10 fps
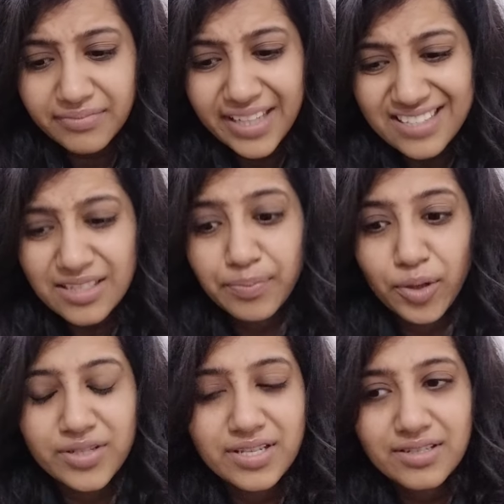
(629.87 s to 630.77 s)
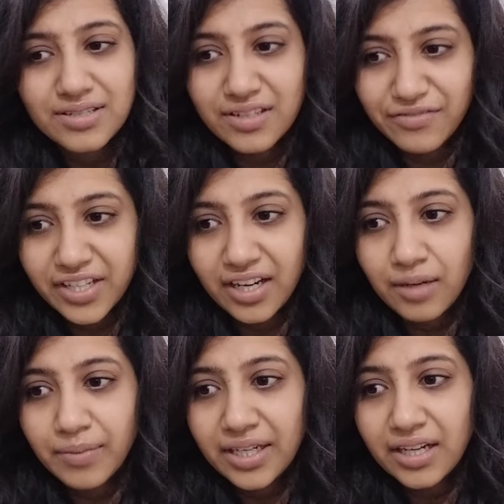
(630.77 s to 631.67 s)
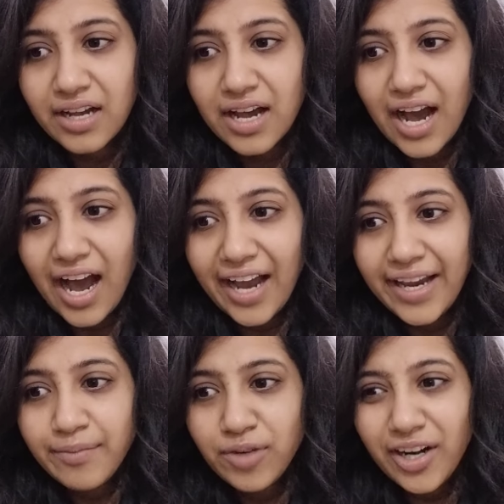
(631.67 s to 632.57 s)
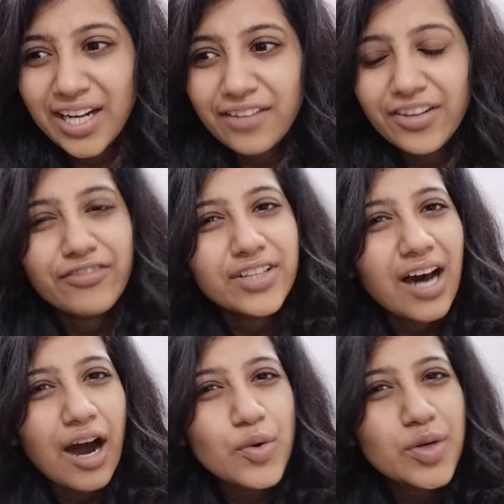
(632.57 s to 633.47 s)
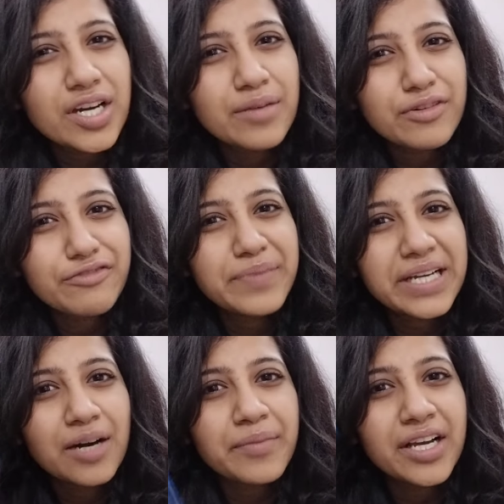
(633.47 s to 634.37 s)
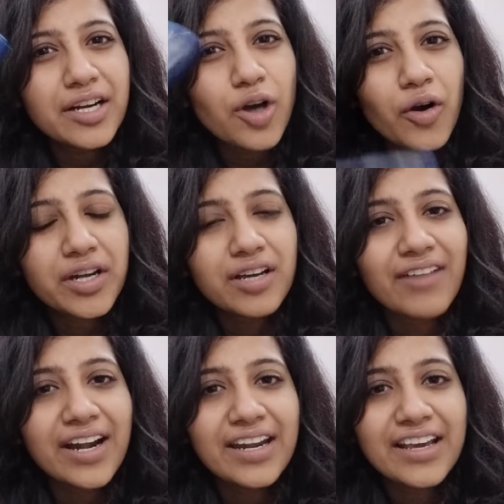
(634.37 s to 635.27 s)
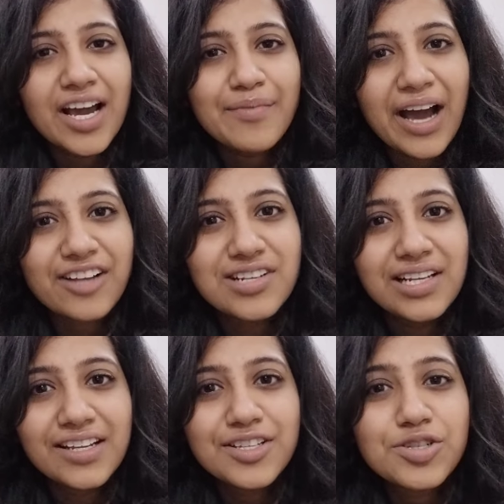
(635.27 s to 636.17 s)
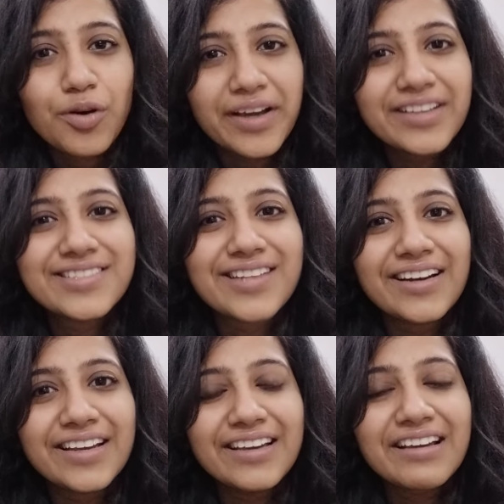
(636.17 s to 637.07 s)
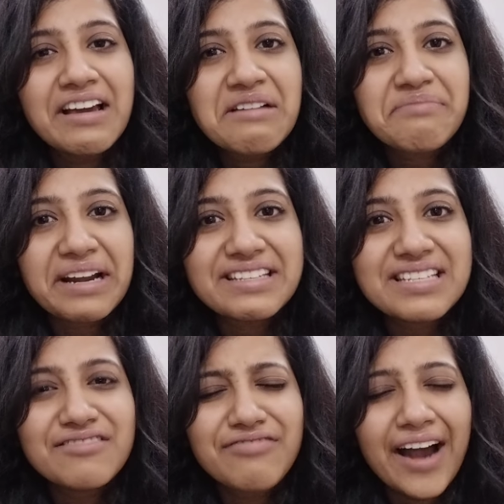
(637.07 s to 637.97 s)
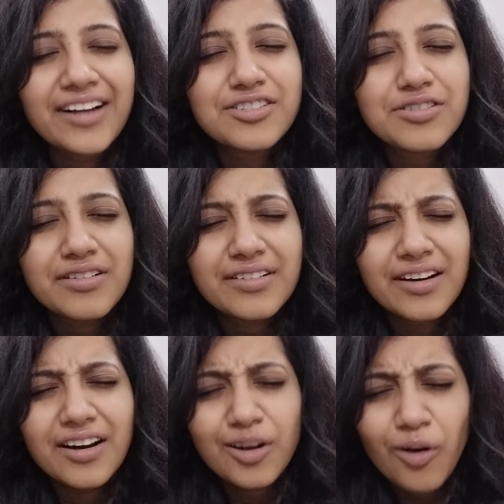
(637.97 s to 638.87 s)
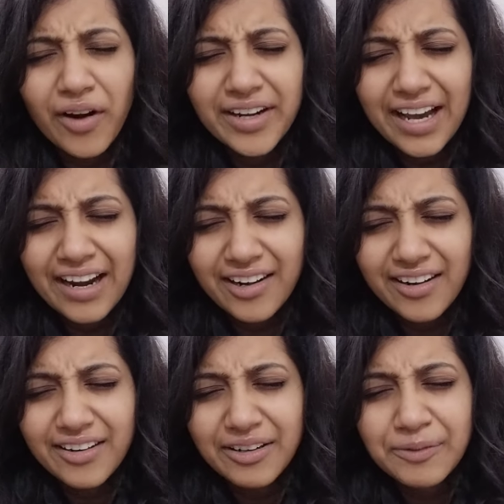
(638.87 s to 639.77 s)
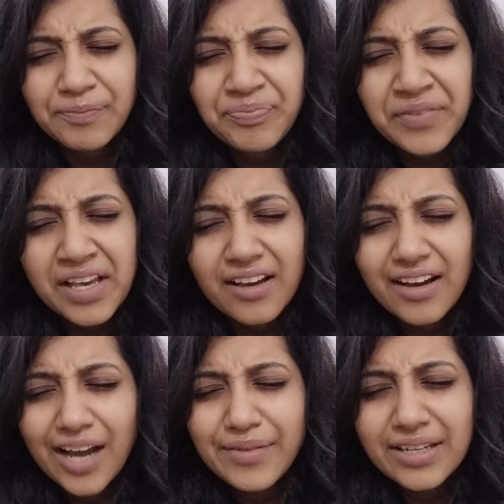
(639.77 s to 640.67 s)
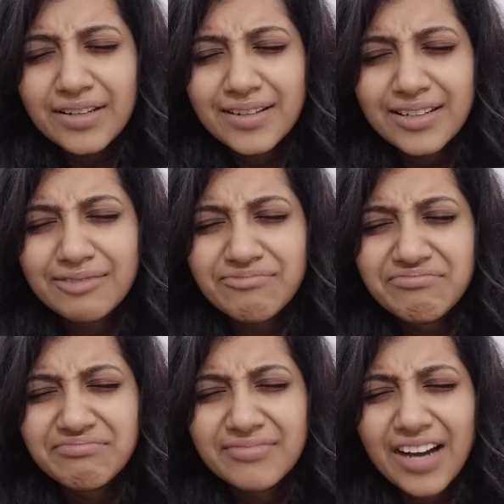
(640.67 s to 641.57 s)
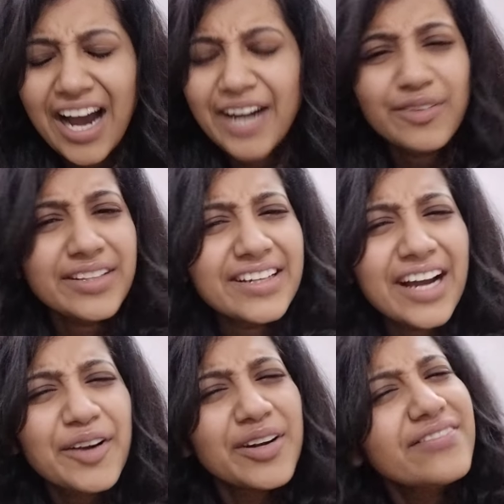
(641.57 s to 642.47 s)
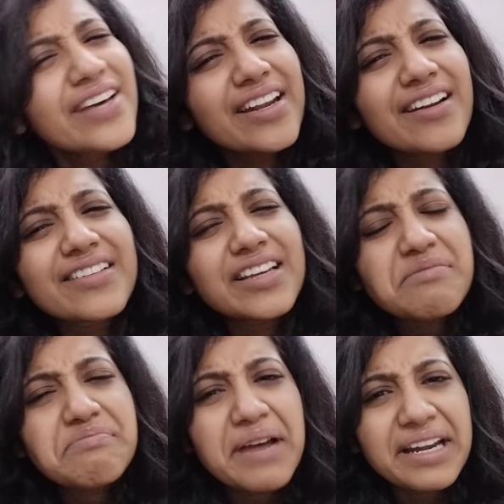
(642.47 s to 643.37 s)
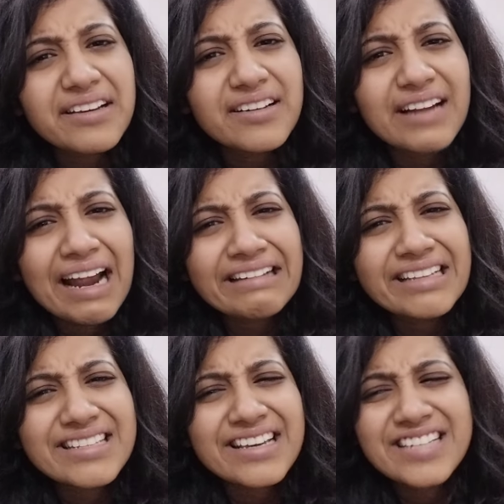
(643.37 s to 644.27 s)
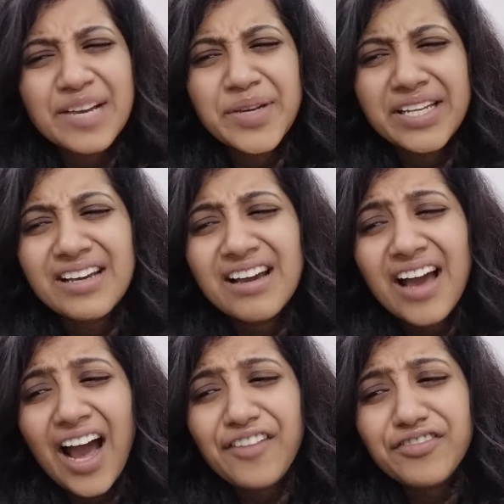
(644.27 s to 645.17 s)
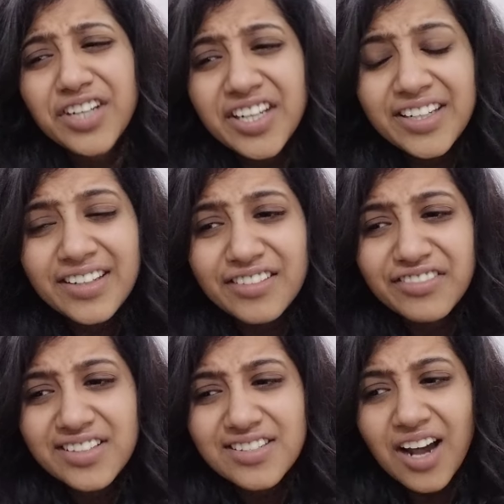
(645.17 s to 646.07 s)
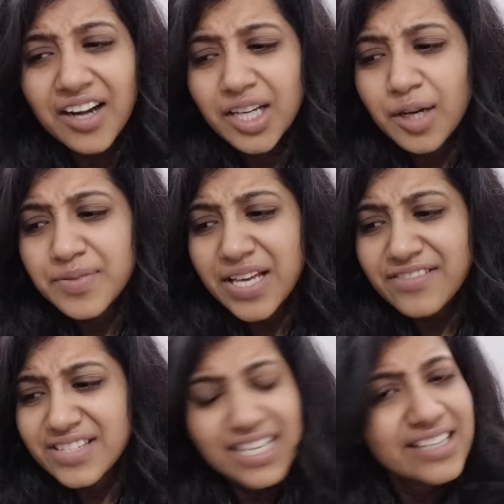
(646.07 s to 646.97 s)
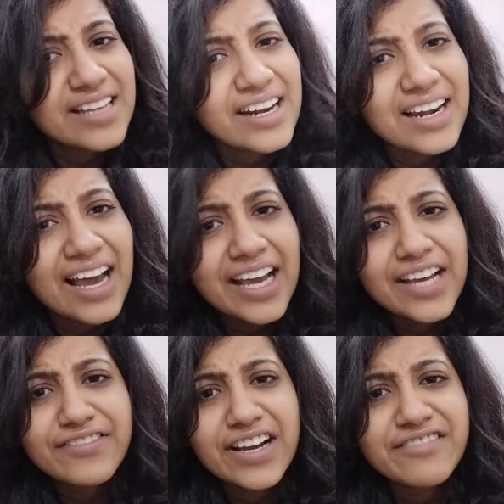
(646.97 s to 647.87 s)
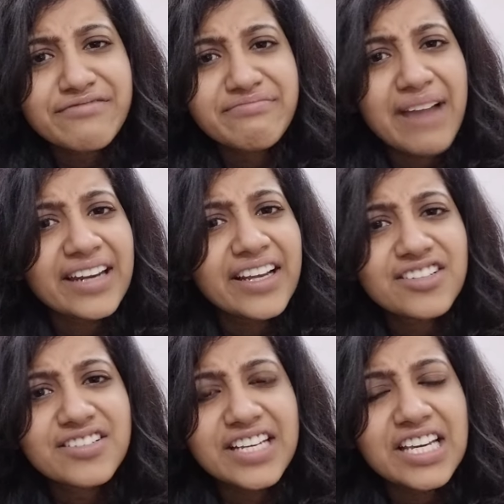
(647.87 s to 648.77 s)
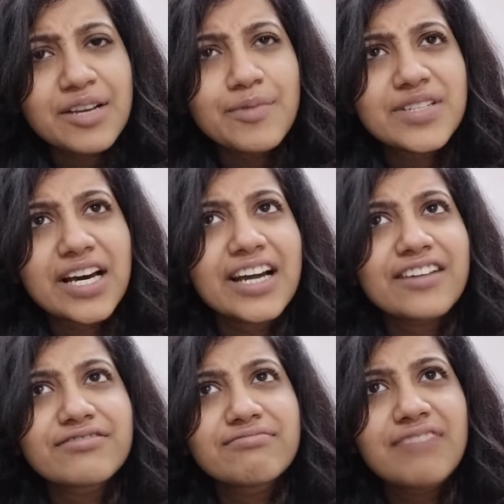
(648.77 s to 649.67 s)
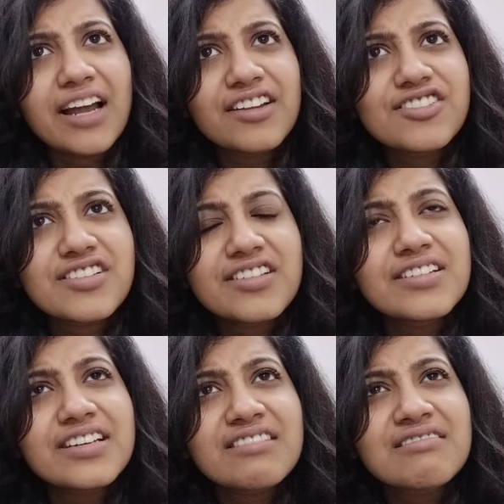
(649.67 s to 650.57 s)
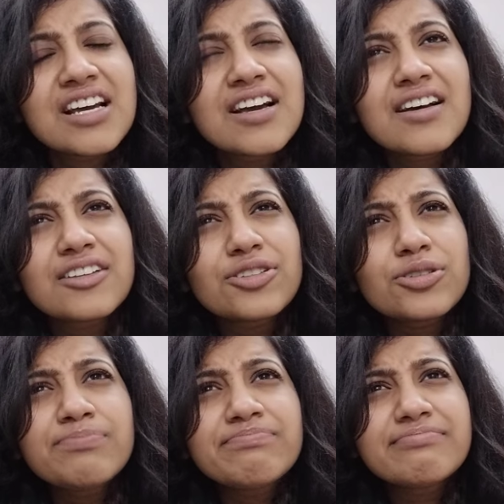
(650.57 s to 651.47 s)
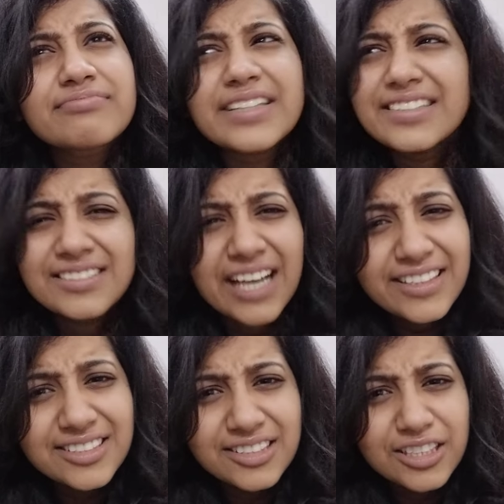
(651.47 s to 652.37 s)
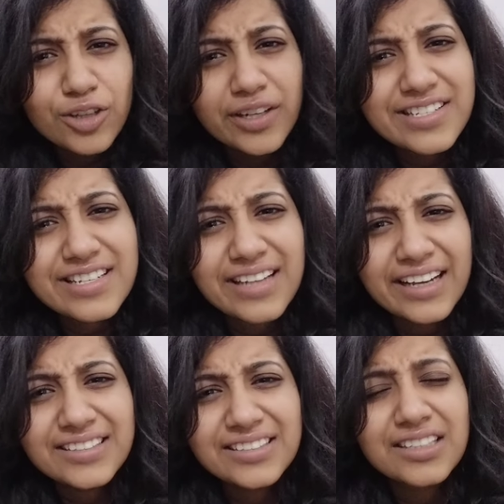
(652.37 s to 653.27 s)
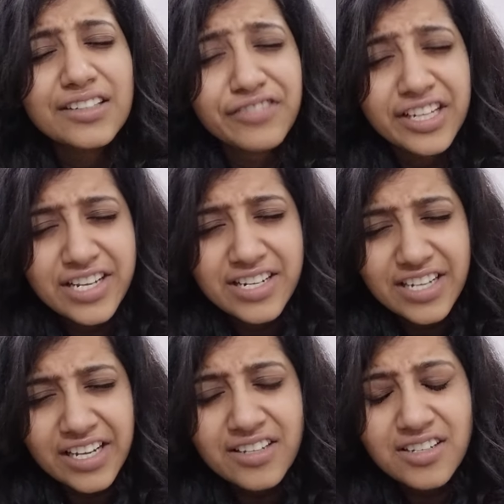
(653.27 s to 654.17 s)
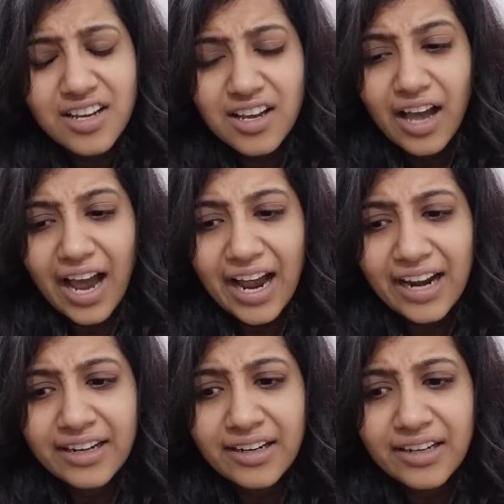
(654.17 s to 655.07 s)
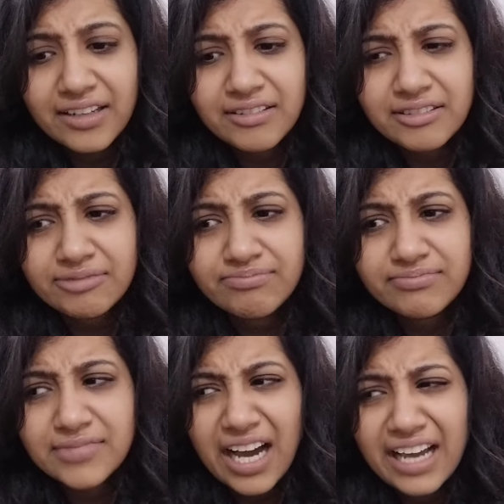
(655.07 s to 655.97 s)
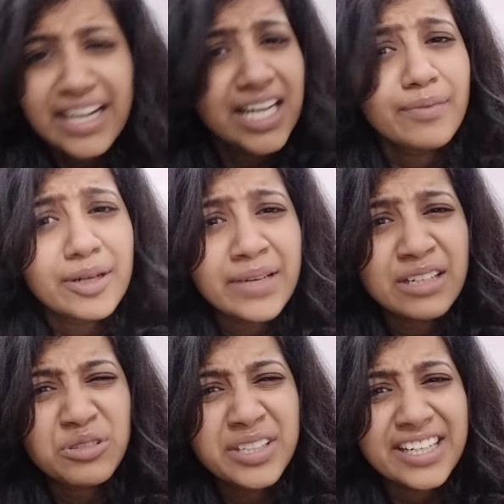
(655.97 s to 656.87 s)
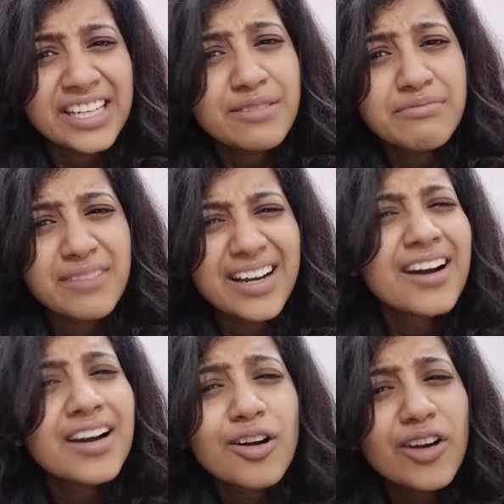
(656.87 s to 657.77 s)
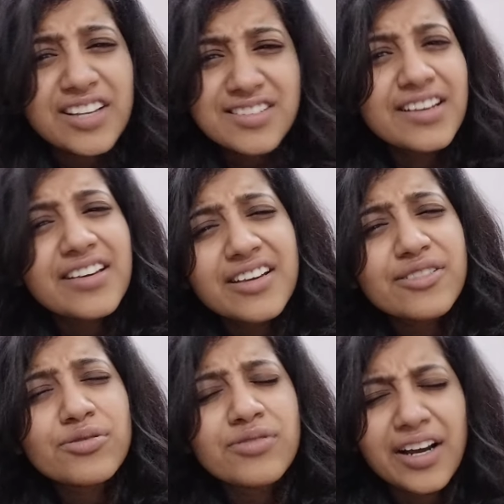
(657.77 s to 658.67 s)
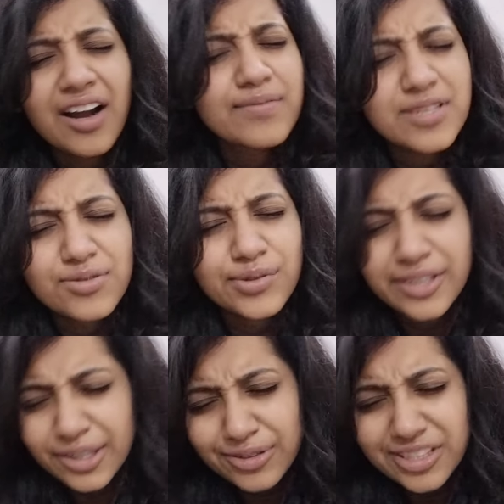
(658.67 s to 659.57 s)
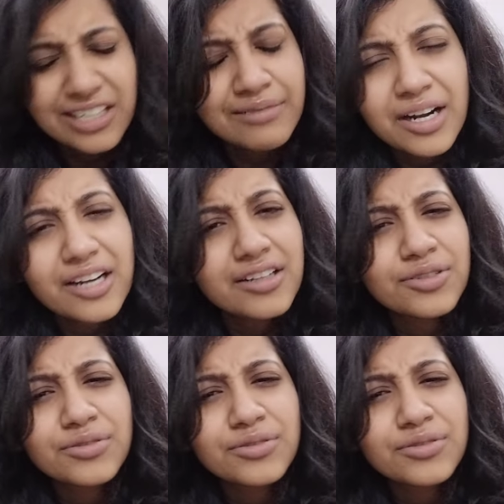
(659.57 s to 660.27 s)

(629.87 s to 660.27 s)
yes, the process is difficult, but I am not living for the outcome of becoming a doctor one day. I'm actually enjoying studying medicine facts a lot. And I don't think I could have done anything better at this age. I mean, I've worked in different startups. I've seen that life. I've managed teams. I have done engineering. So it's nice. It's honestly nice. It's a refreshing change. And I get up at my own time. Agar college nahi hai to aaram se soti hu, chill marti